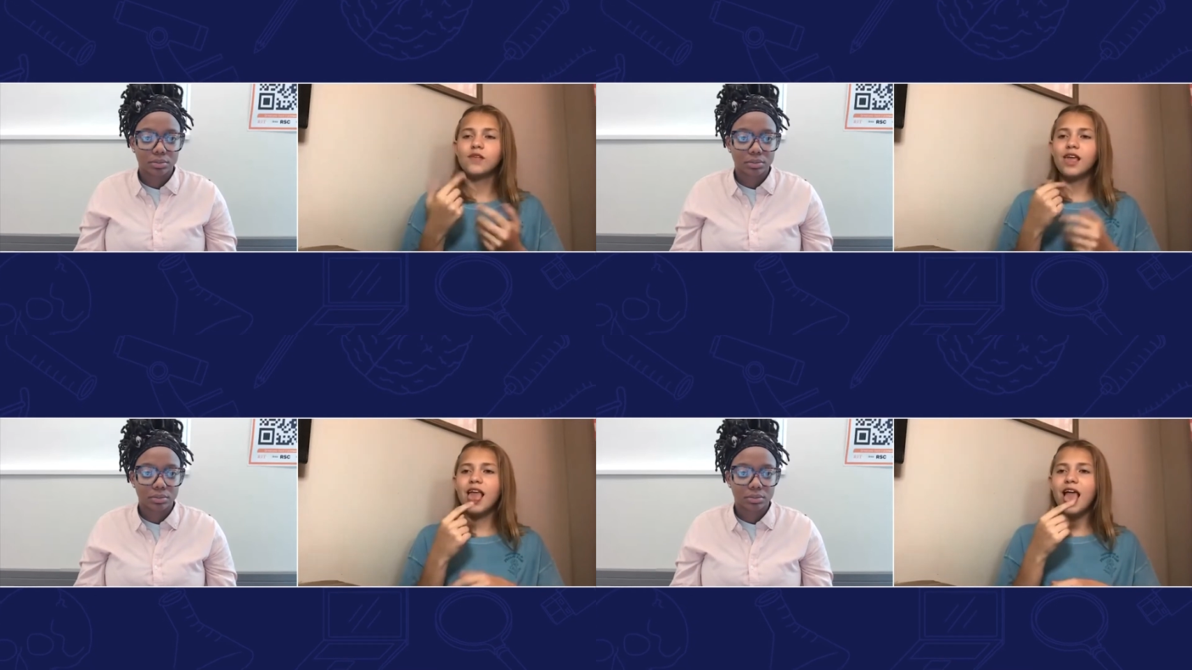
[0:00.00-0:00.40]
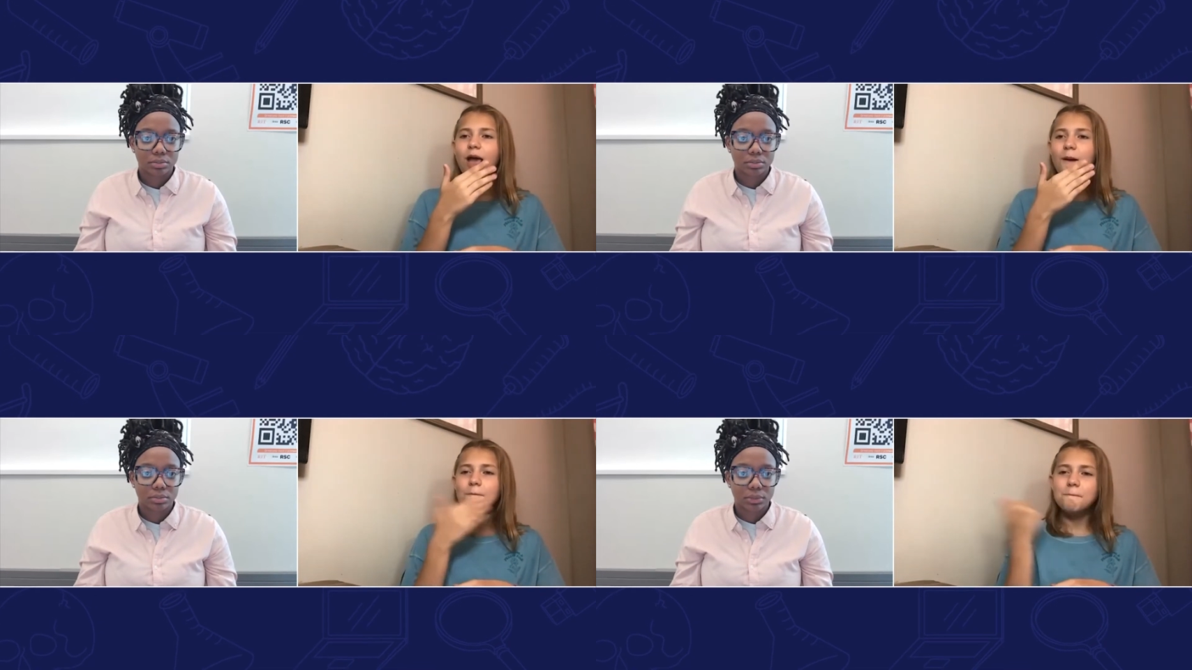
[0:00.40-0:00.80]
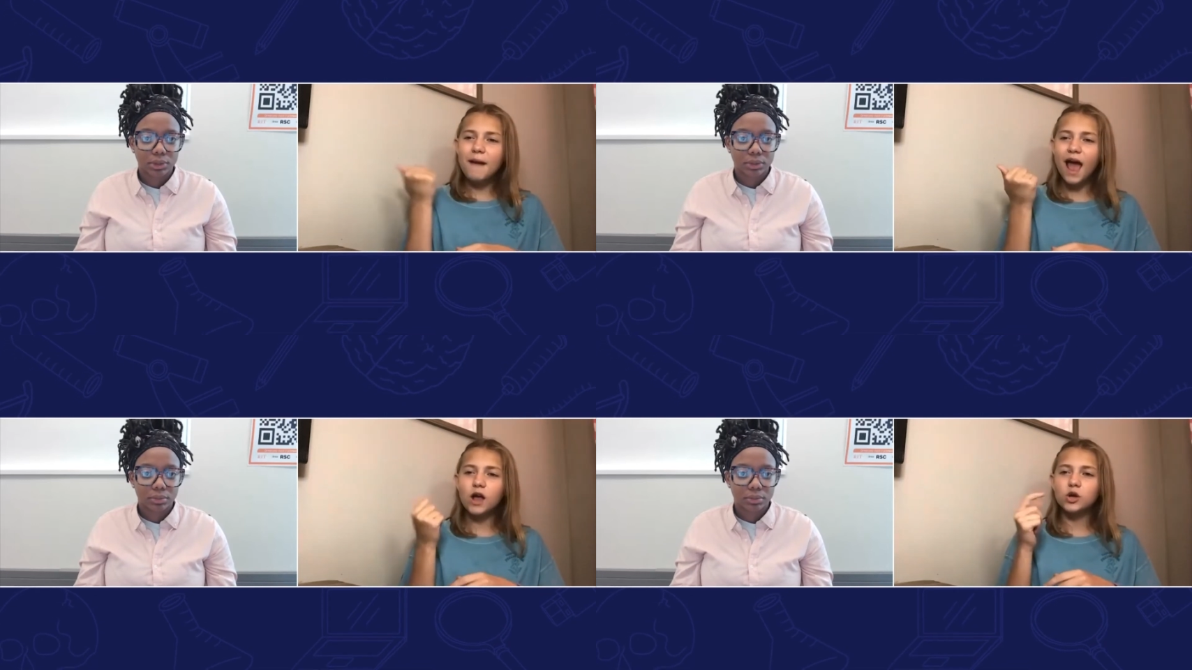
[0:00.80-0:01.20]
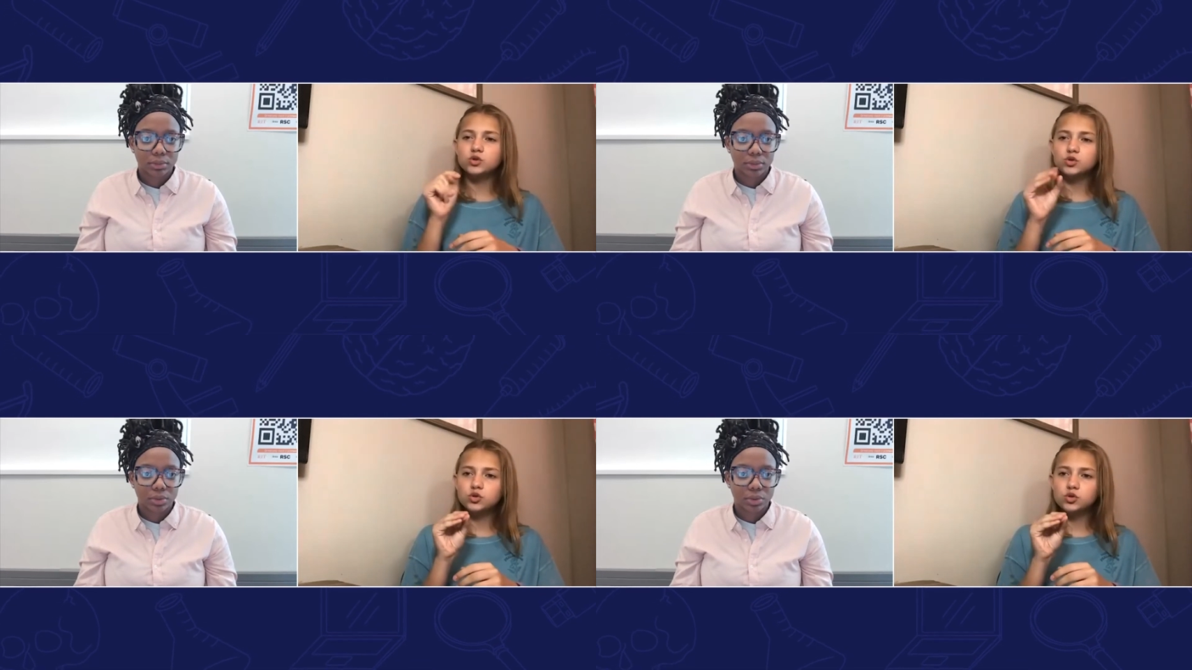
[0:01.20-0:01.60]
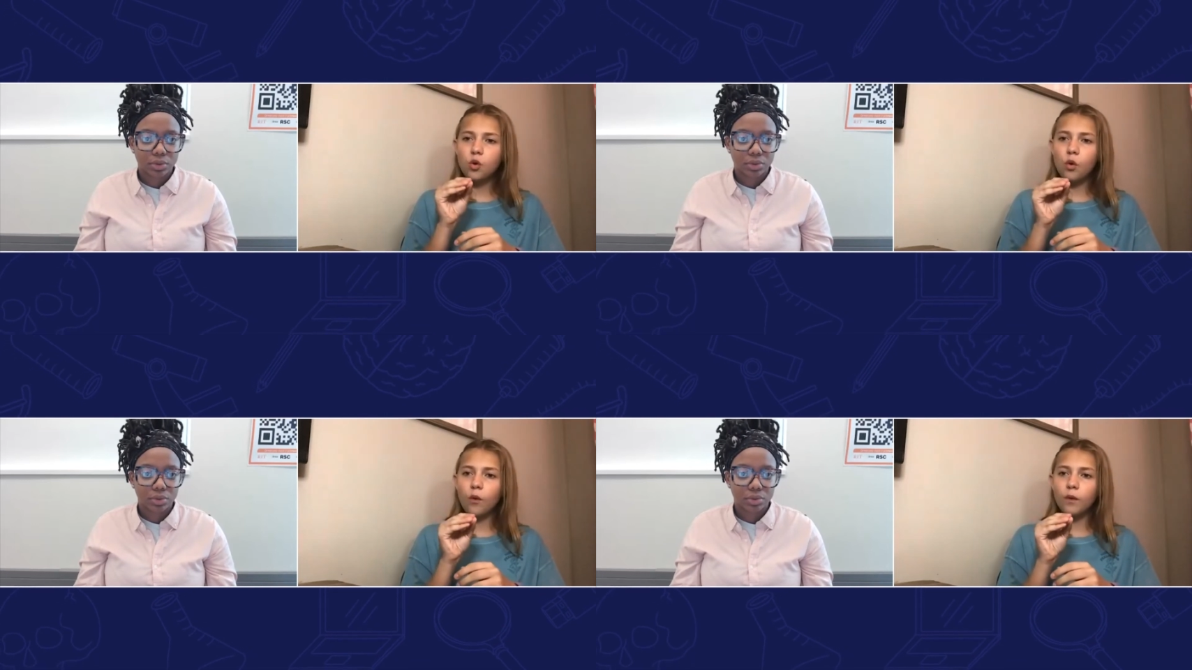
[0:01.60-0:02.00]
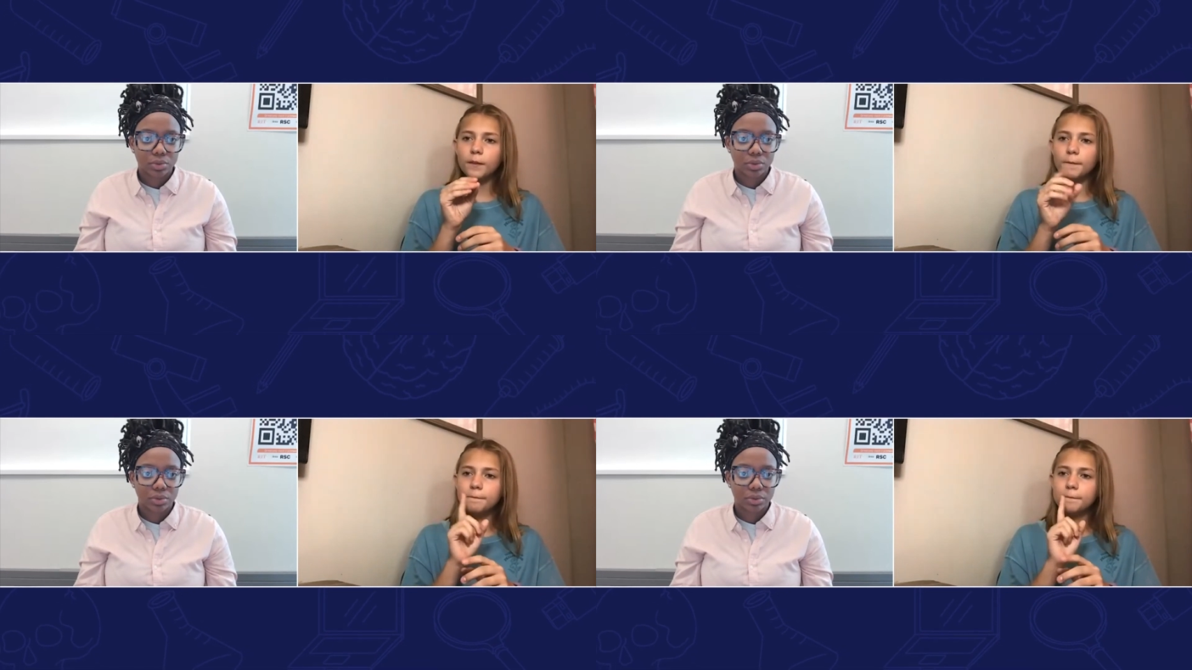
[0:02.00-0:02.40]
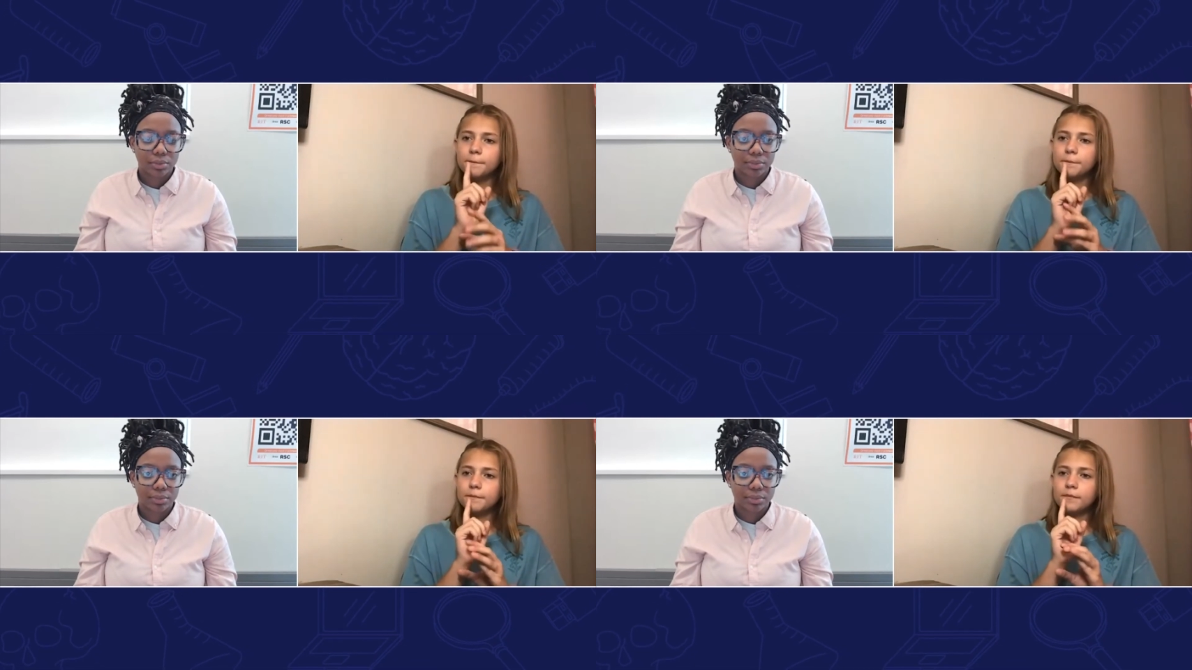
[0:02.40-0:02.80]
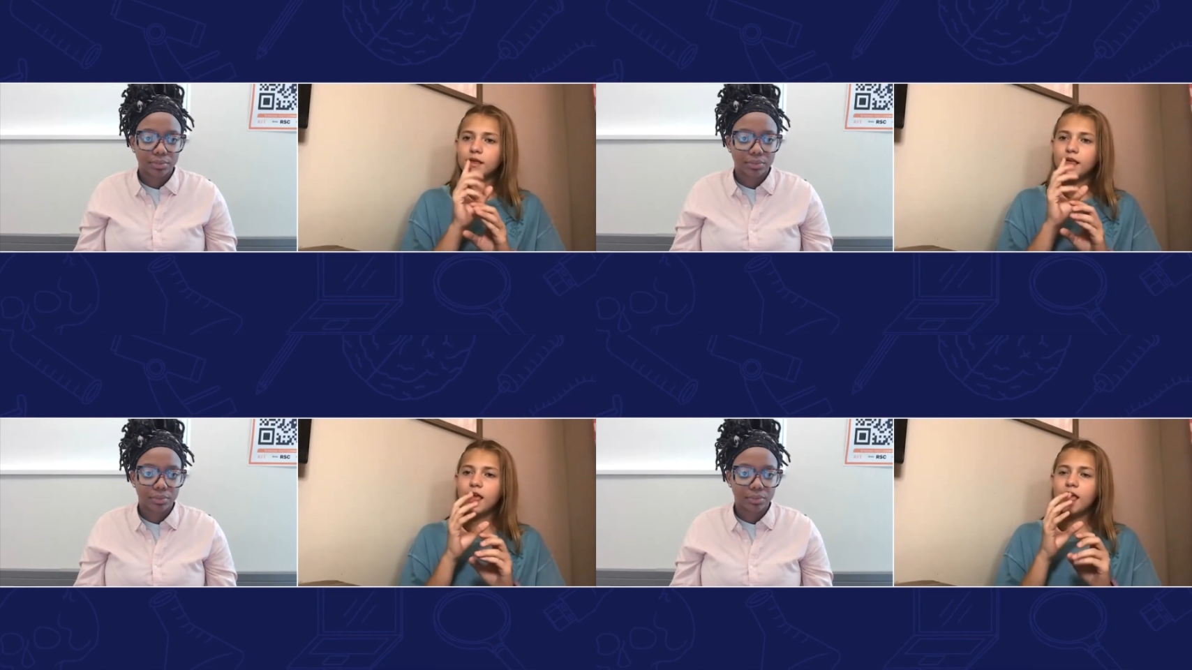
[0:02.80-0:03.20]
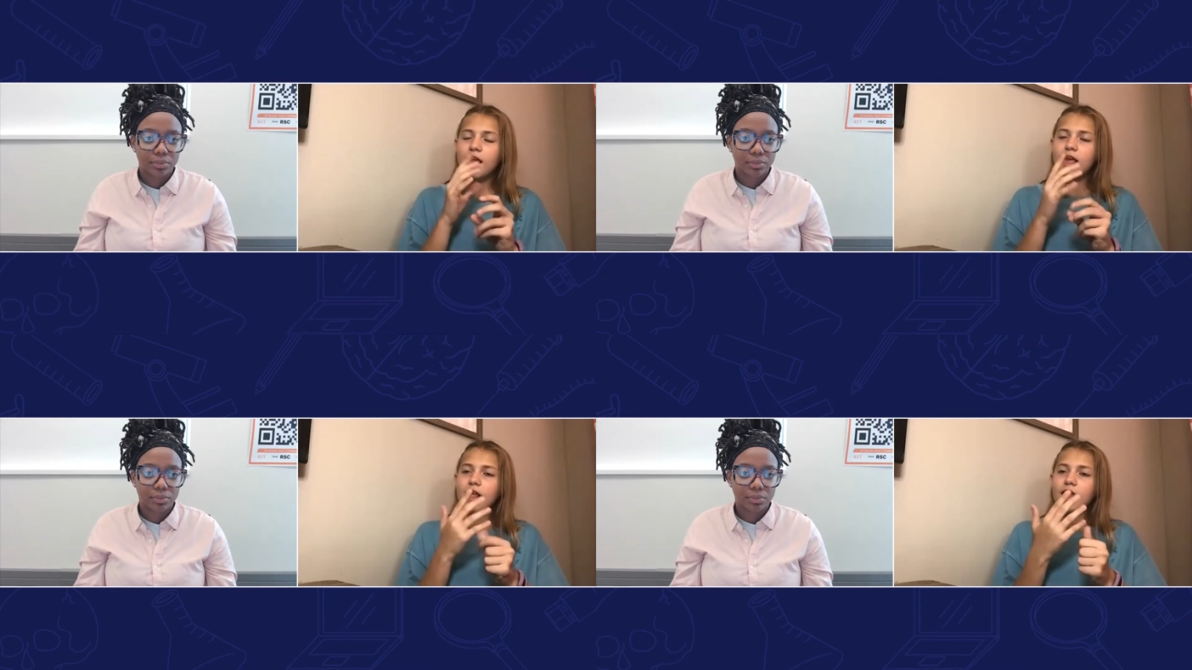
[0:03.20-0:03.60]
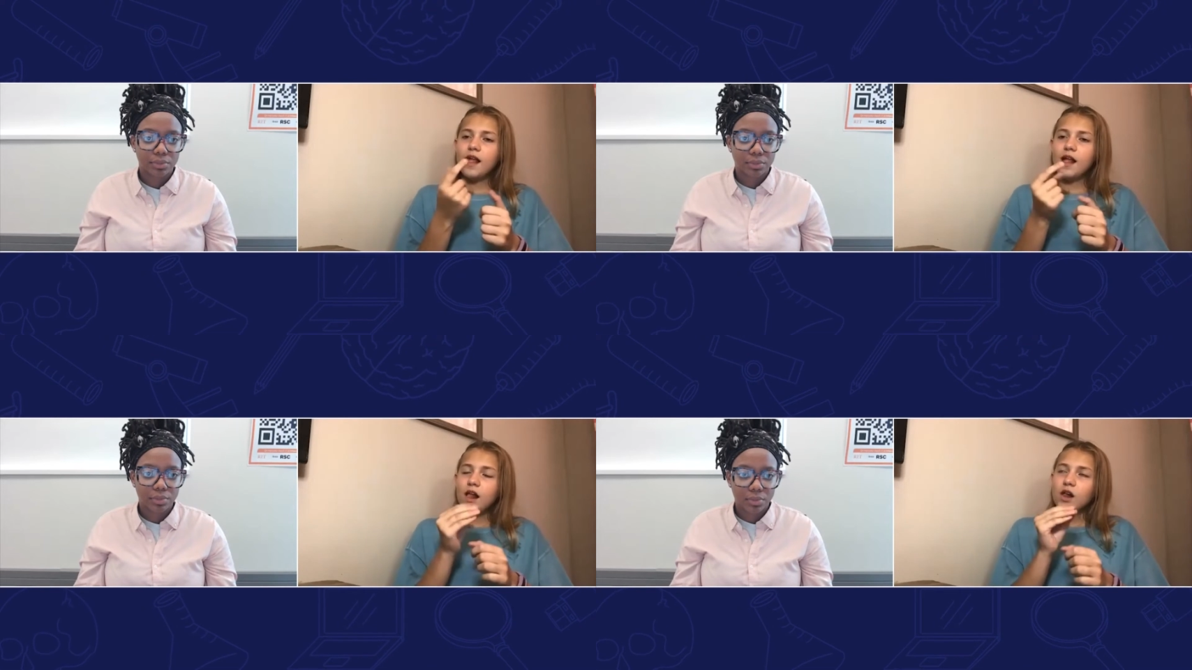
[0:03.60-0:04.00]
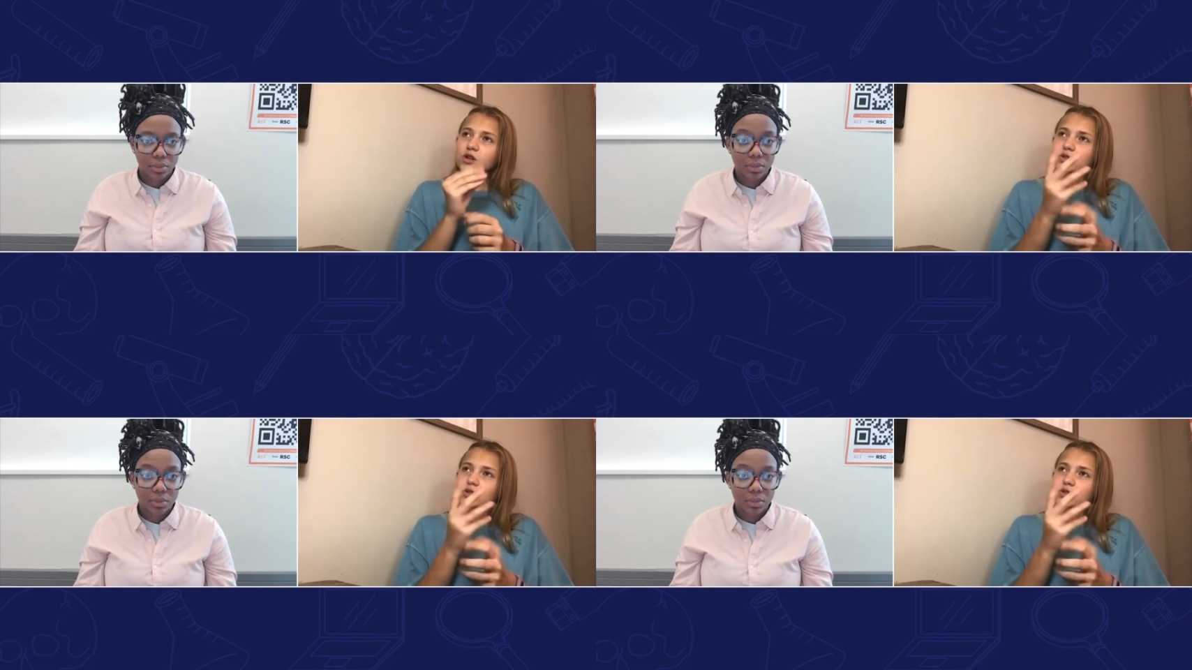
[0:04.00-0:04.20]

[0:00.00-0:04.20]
Speaker 1: it's better to, how do I put this?